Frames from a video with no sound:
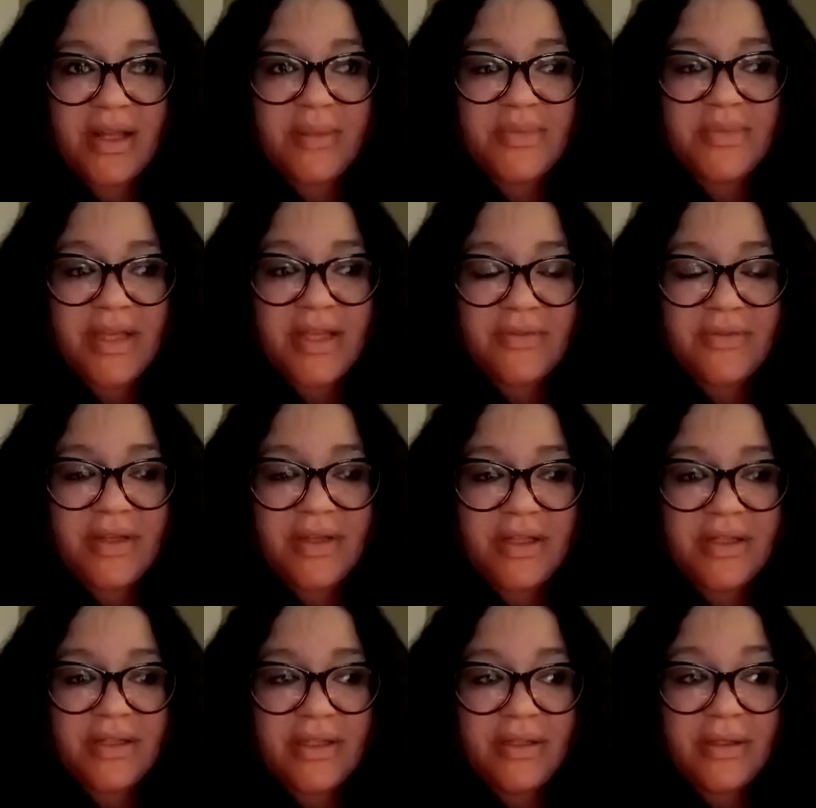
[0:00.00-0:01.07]
I'm
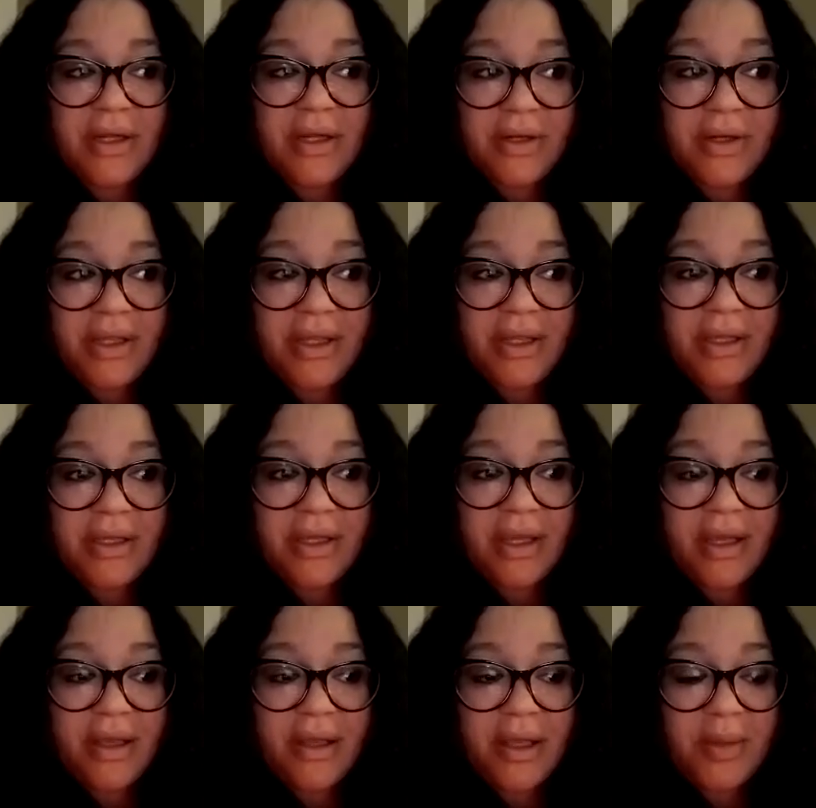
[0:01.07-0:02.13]
definitely learning
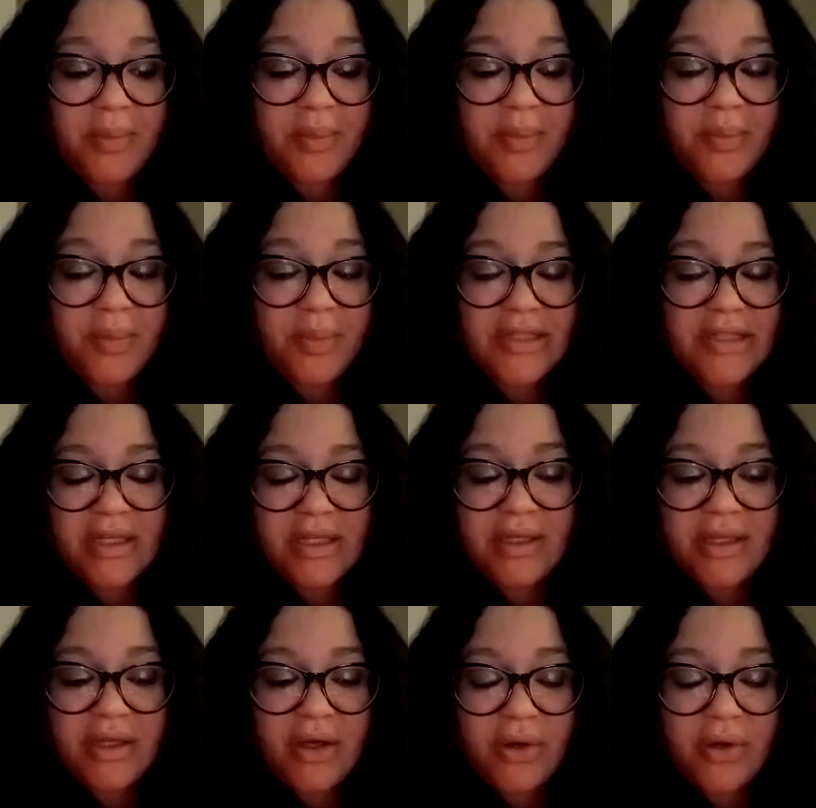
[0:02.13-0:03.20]
as I
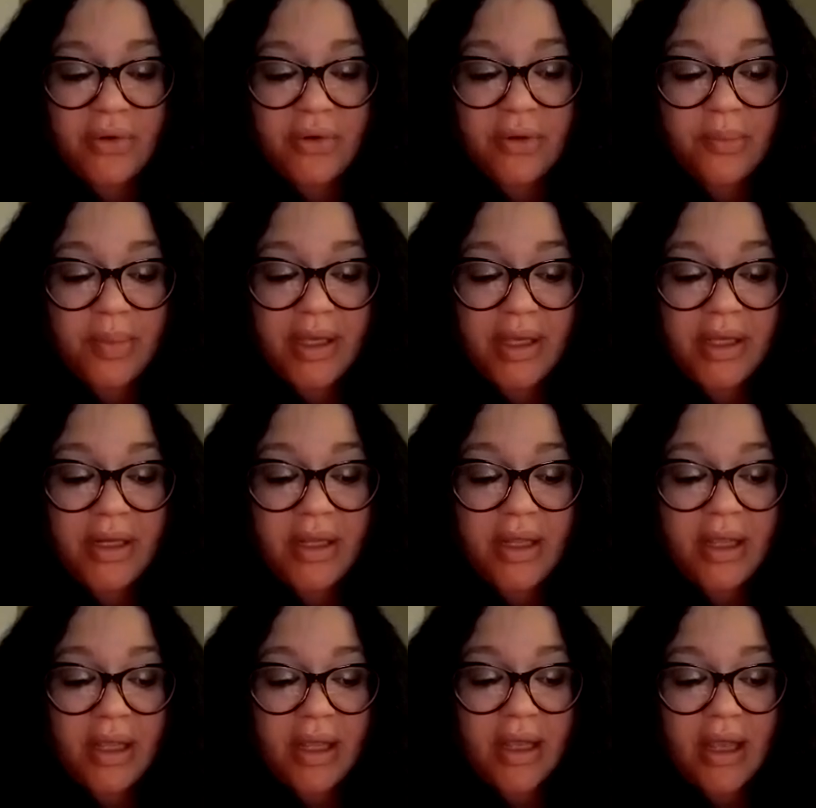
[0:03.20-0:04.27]
get older. But
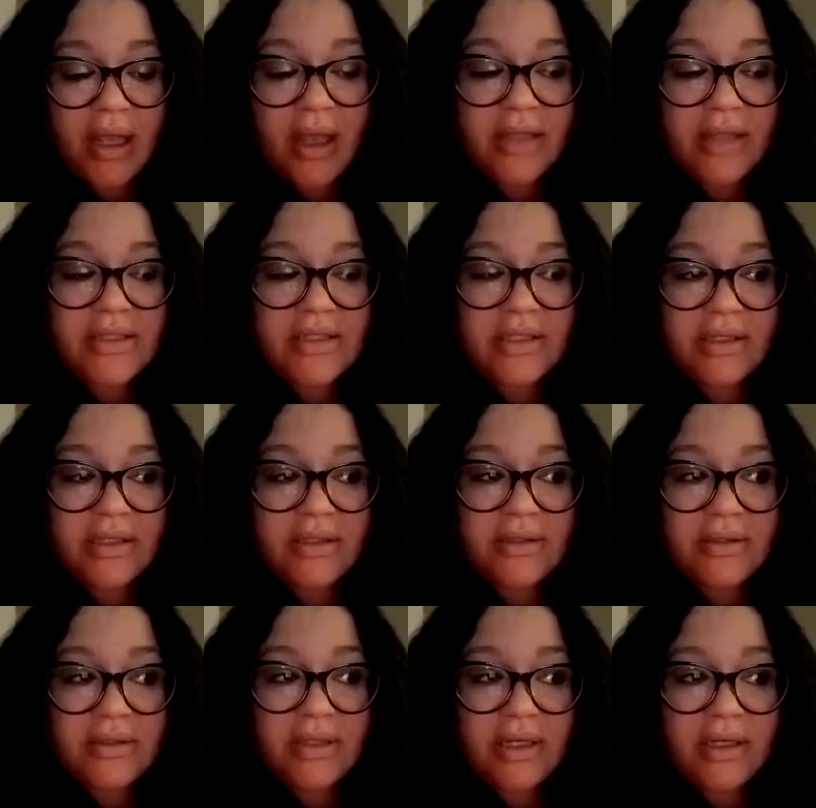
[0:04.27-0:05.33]
I did
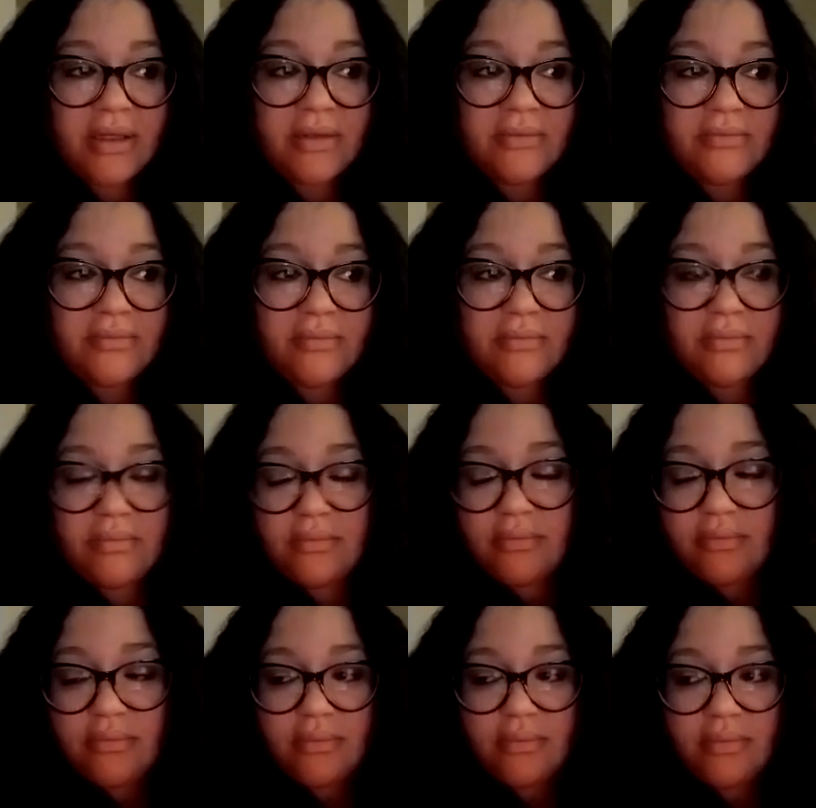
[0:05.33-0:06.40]
a
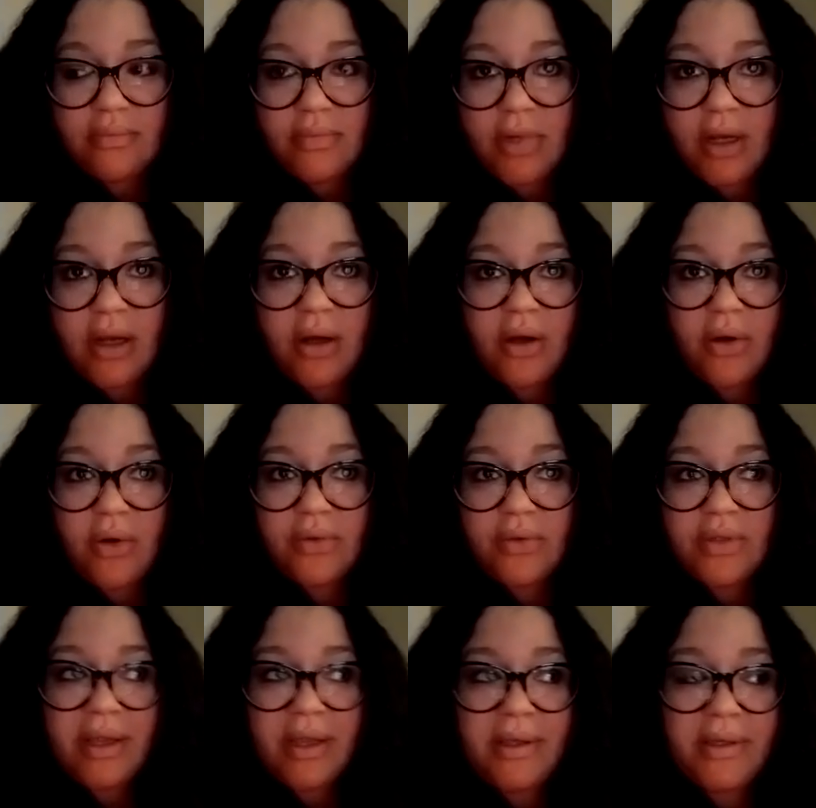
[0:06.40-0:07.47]
whole
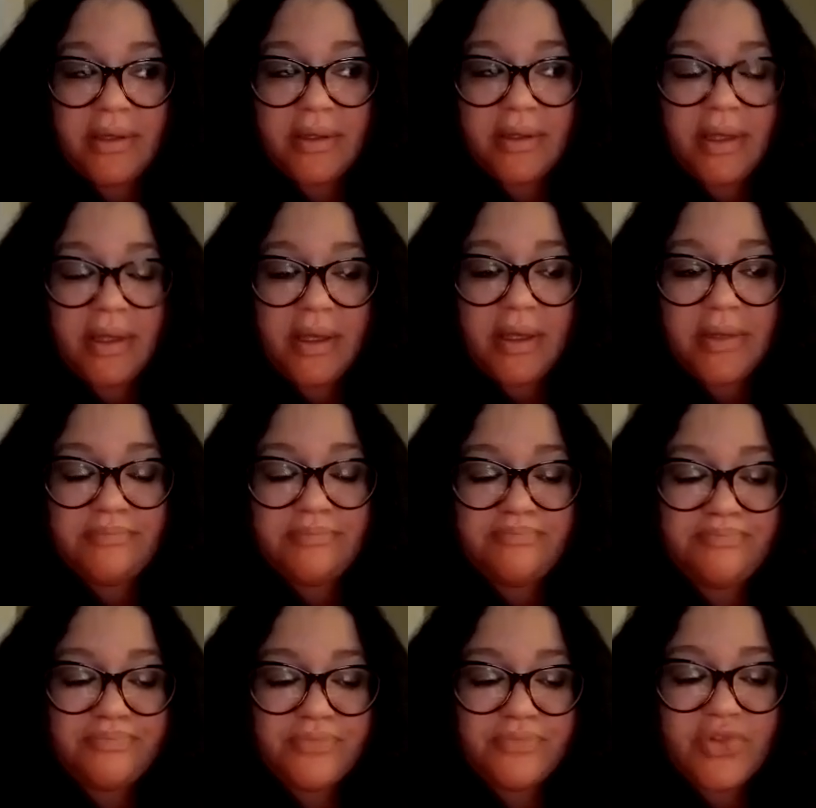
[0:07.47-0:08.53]
like
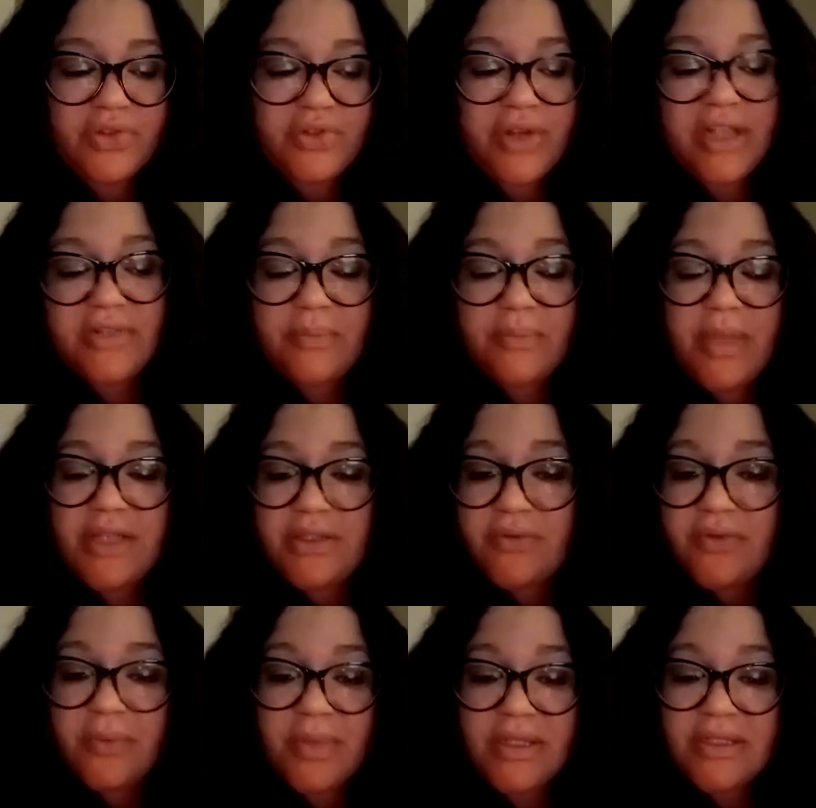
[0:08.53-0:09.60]
transformation
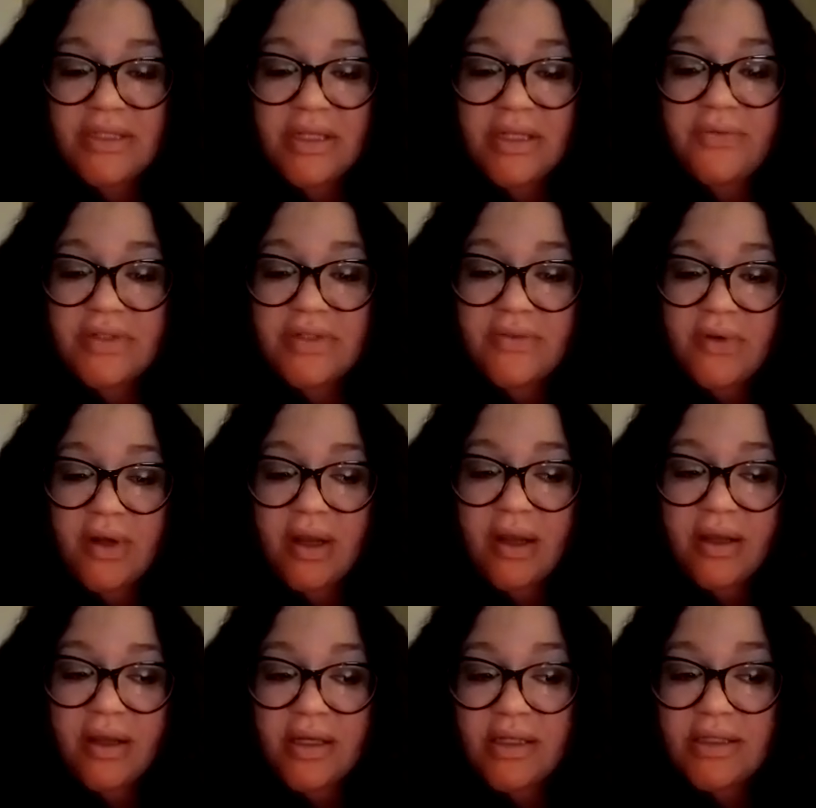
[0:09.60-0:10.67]
for myself as far
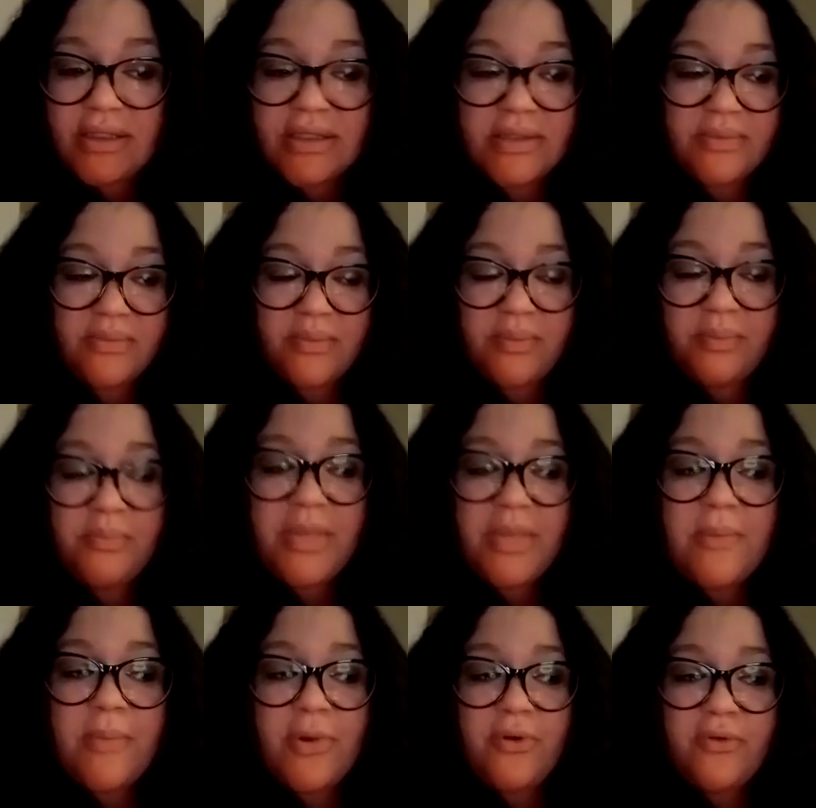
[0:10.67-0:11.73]
as me
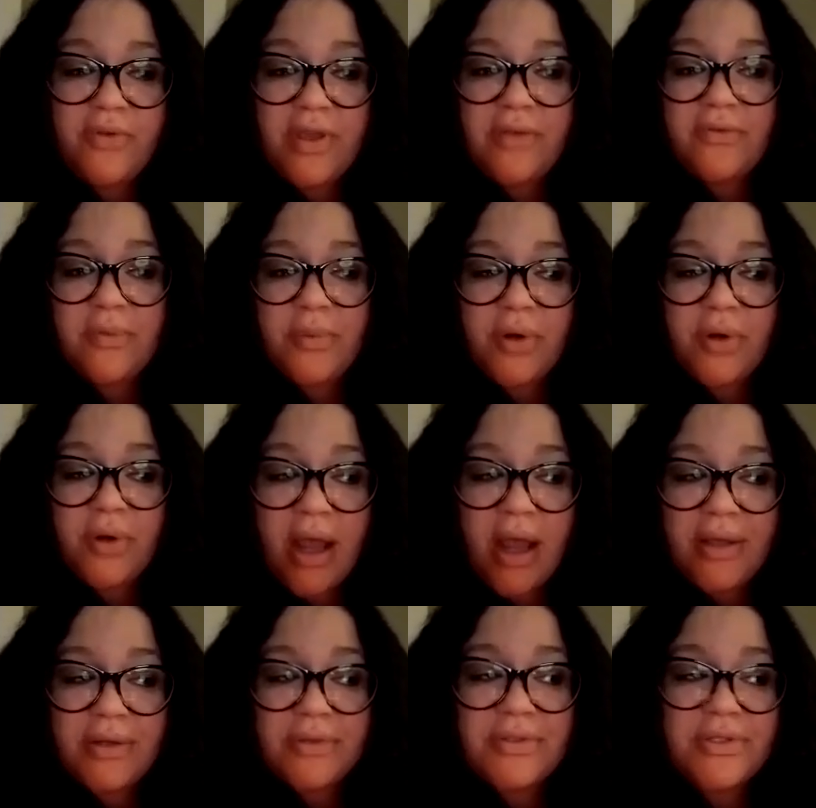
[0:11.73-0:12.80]
moving from
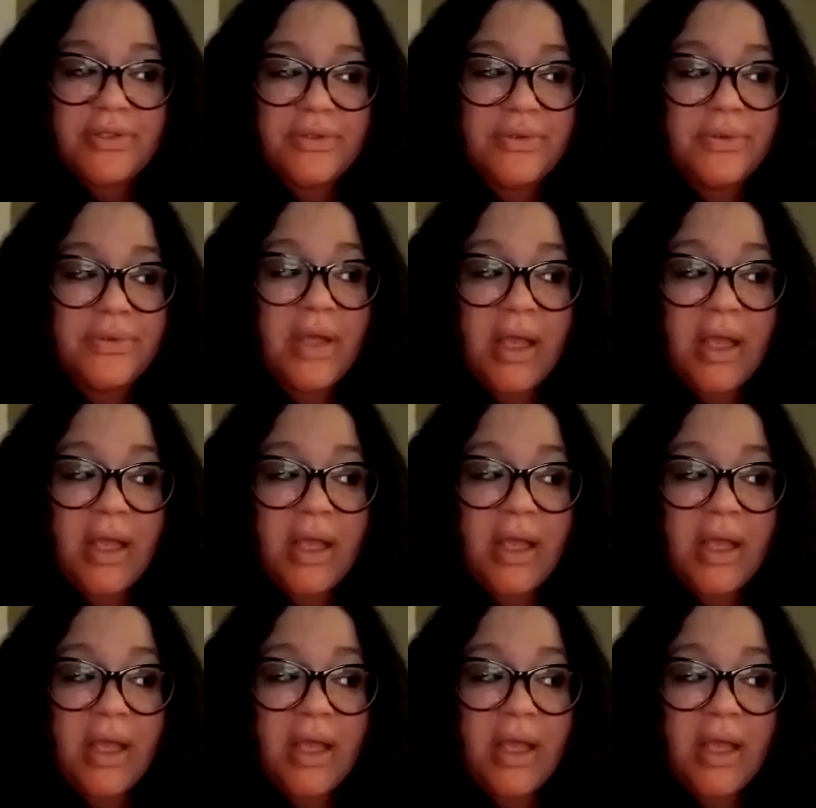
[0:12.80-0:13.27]
Ohio to